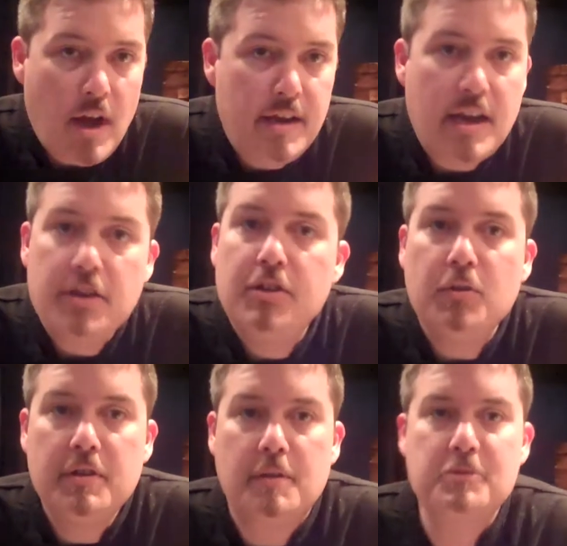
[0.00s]
Right, how you
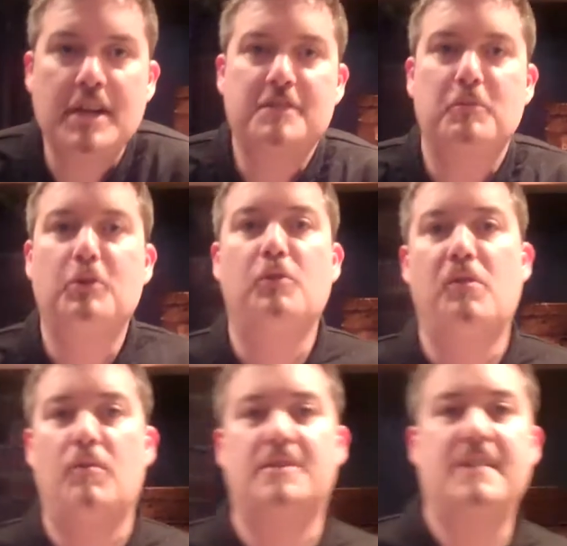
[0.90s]
doing? I'm Jason
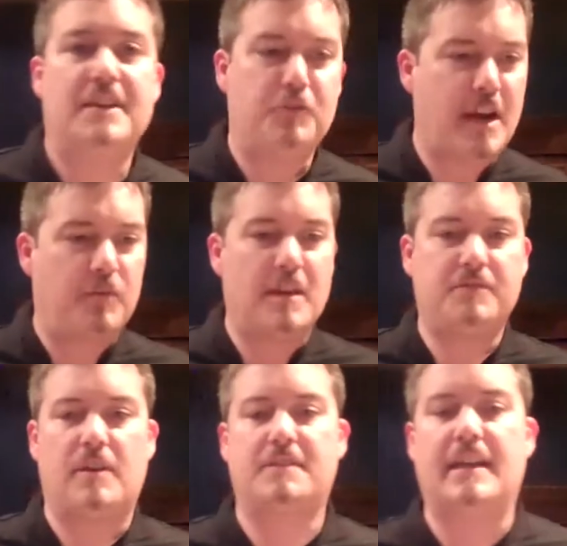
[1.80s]
McClure. We're at Sazerac
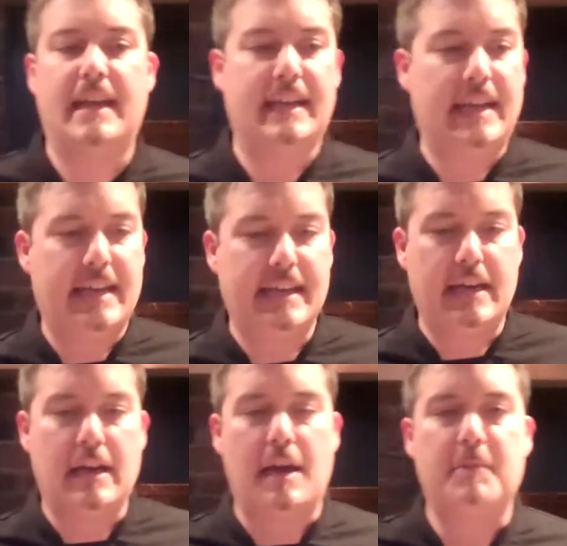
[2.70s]
Restaurant today, and
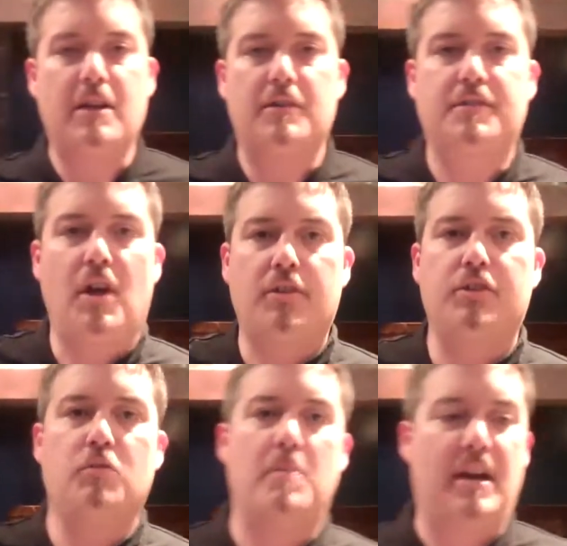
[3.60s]
uh, I'm here to talk
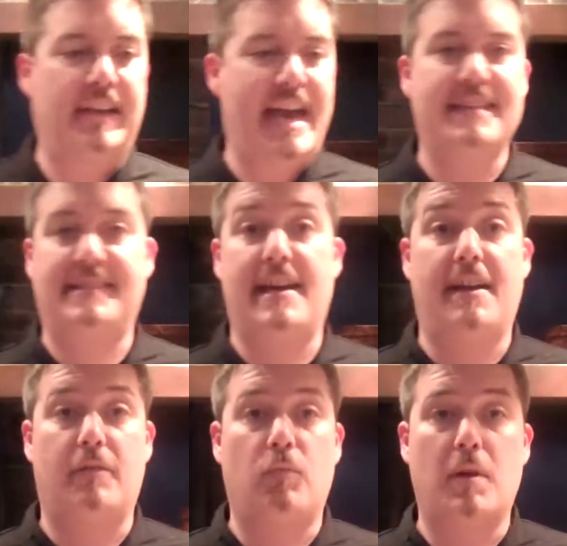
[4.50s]
to you about cast
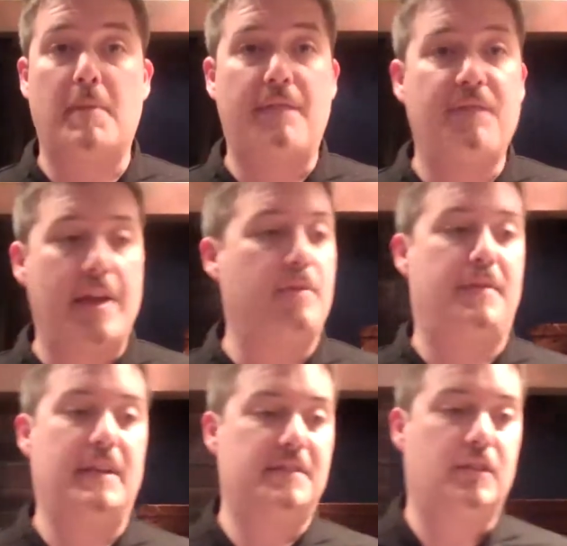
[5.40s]
iron, one of my
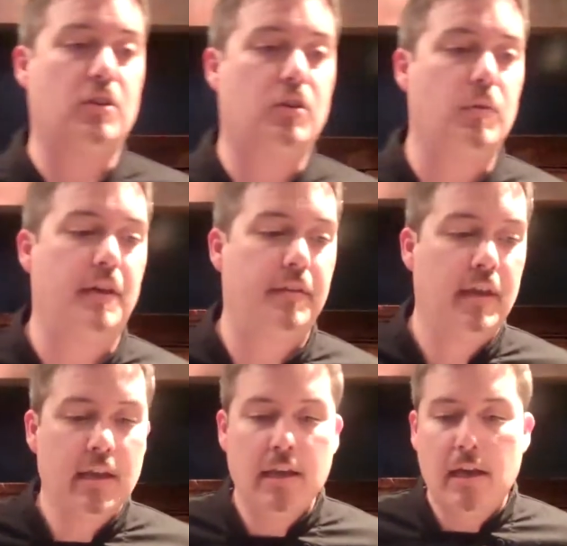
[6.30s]
favorite things to cook with,
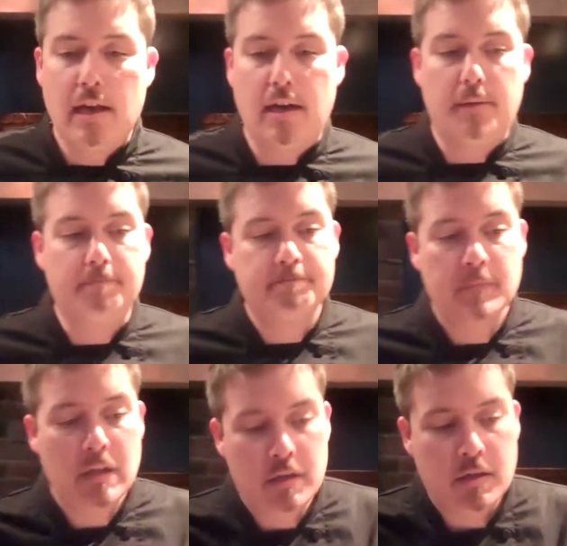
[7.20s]
um,
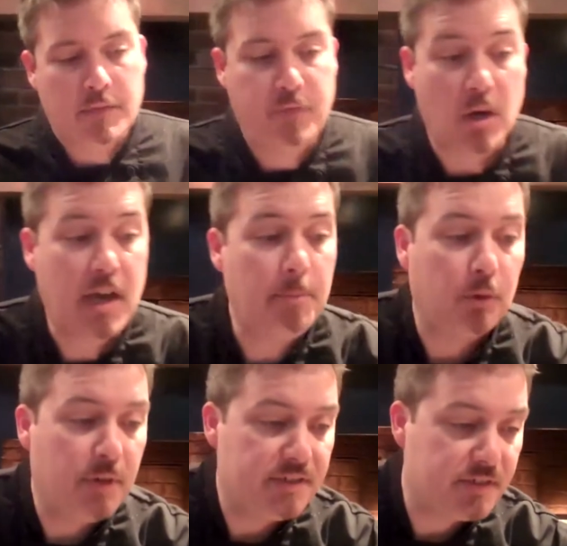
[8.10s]
for a
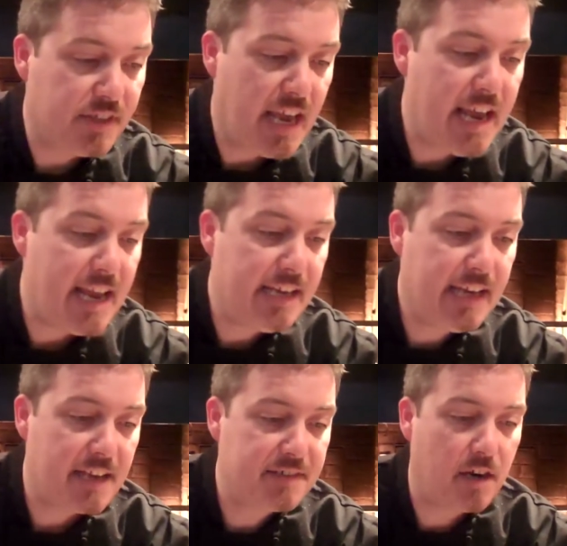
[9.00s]
couple of reasons. A,
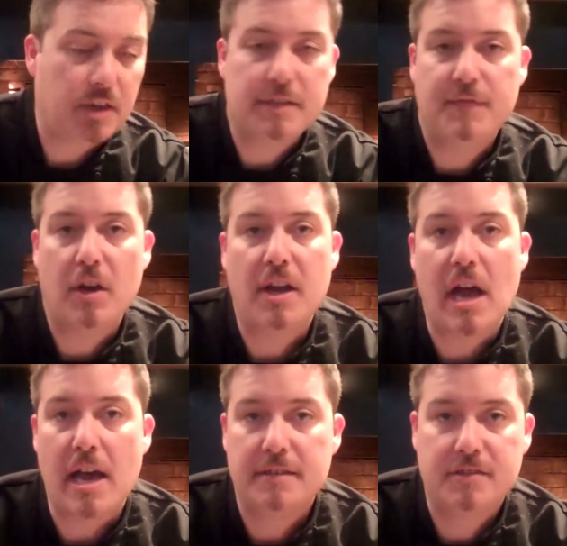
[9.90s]
cast iron gets very
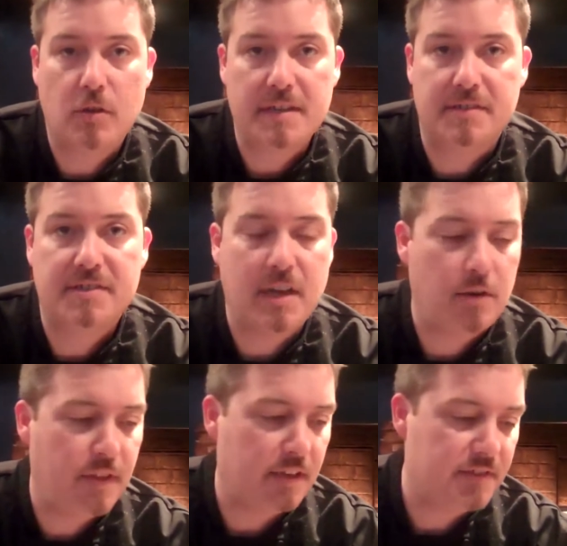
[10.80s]
hot. It's great to
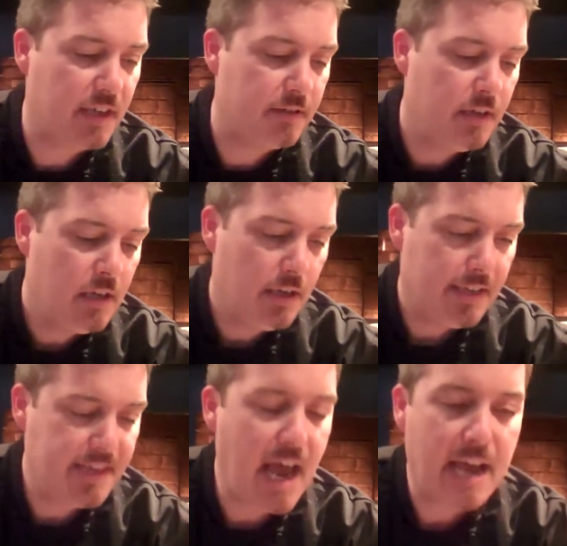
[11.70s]
sear things in.
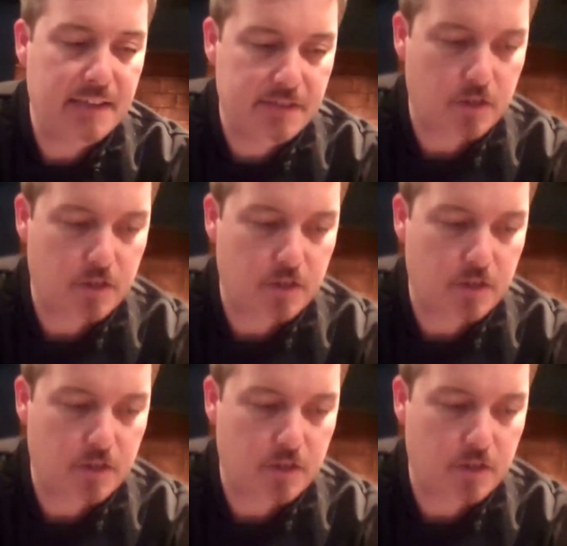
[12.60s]
It's highly